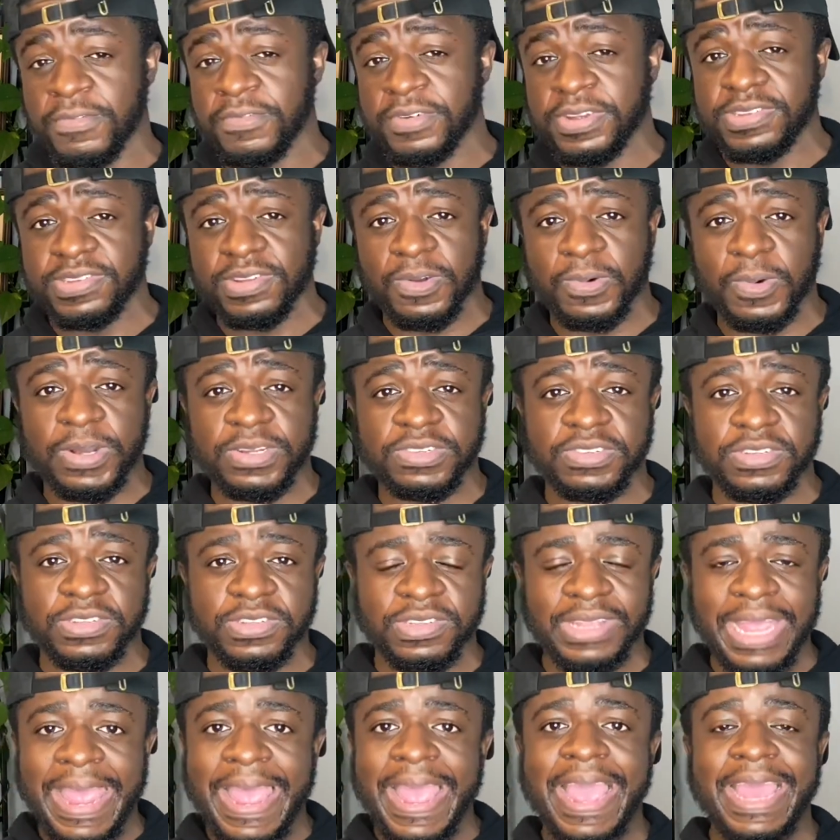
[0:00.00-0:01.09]
recent
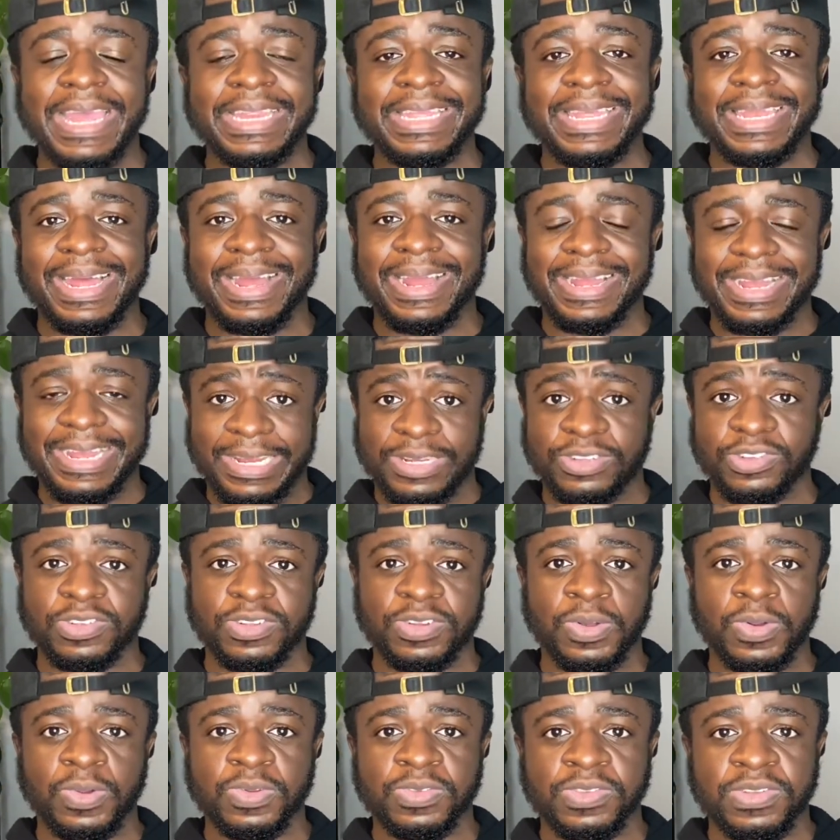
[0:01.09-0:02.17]
questions, and then I answer
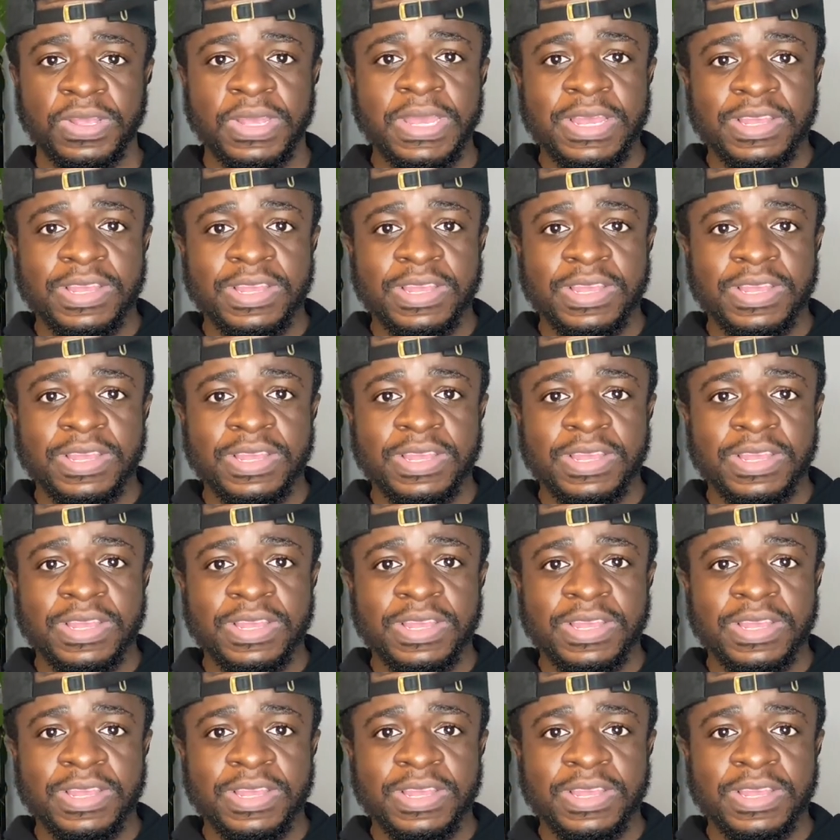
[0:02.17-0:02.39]
those.